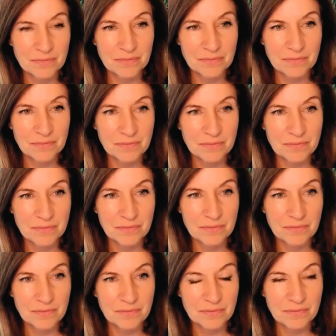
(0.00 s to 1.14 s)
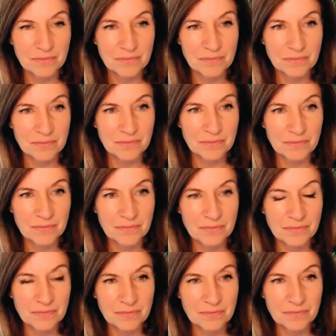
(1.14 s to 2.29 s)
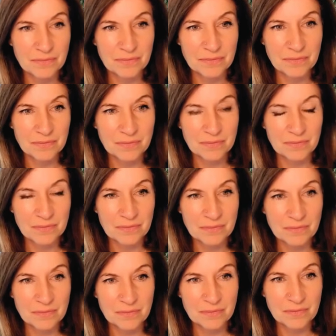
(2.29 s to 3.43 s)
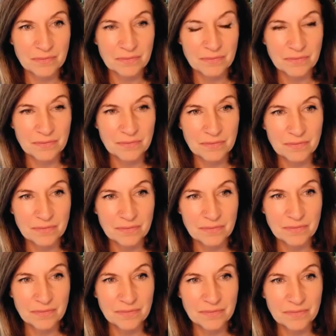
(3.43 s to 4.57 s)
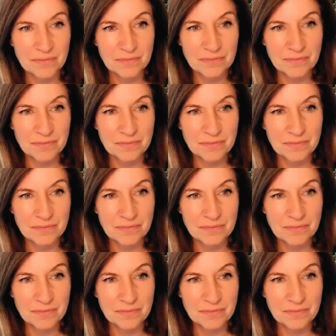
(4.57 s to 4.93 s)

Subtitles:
(not speaking)